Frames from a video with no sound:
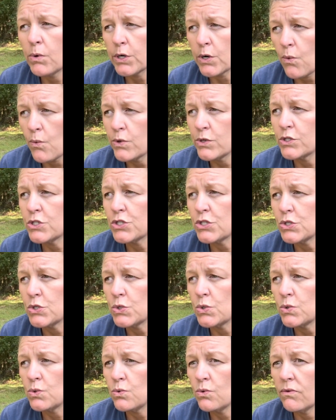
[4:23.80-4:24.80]
going
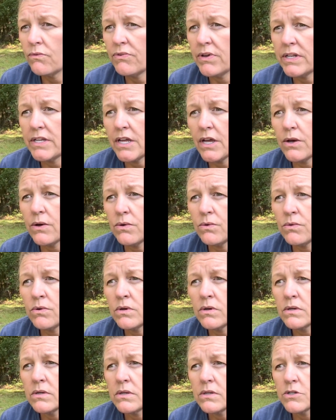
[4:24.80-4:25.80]
to video
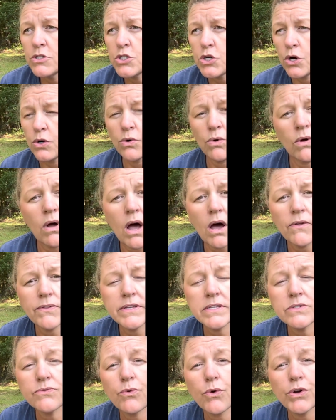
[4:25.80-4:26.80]
journal all
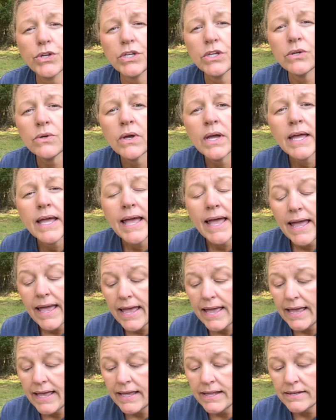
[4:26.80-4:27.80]
this for you,
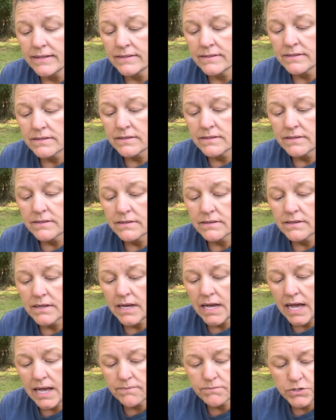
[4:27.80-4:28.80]
and
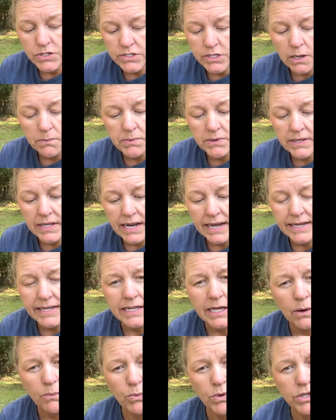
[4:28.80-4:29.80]
I'm just hoping that I can
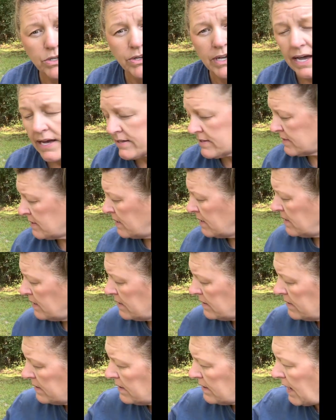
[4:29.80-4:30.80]
help one of you guys
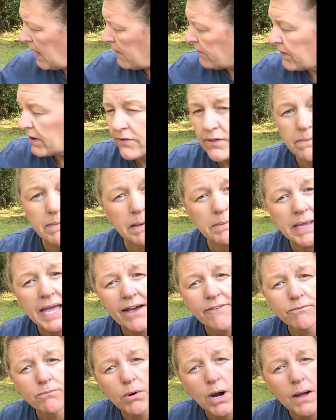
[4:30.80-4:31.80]
out there that may be
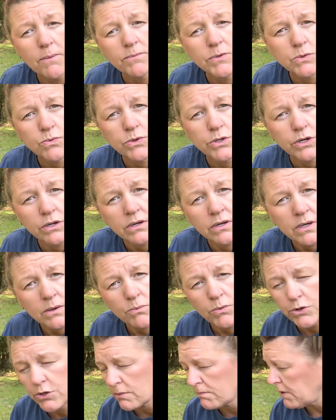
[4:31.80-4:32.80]
having problems with your
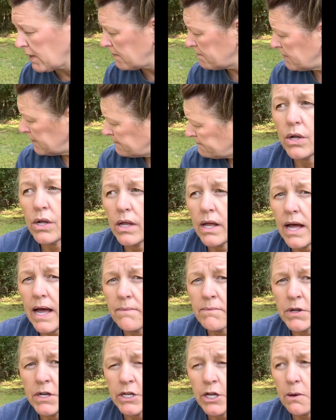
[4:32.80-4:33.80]
pup. I'm
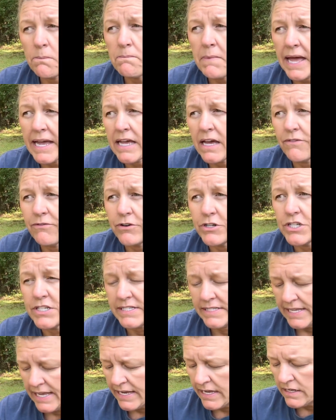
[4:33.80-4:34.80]
going to go back up for just
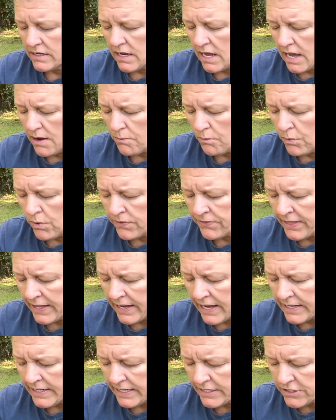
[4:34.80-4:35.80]
a second. One thing
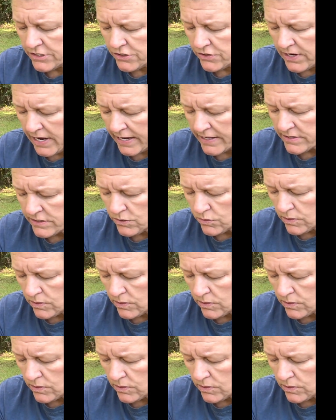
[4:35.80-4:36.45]
I need you guys to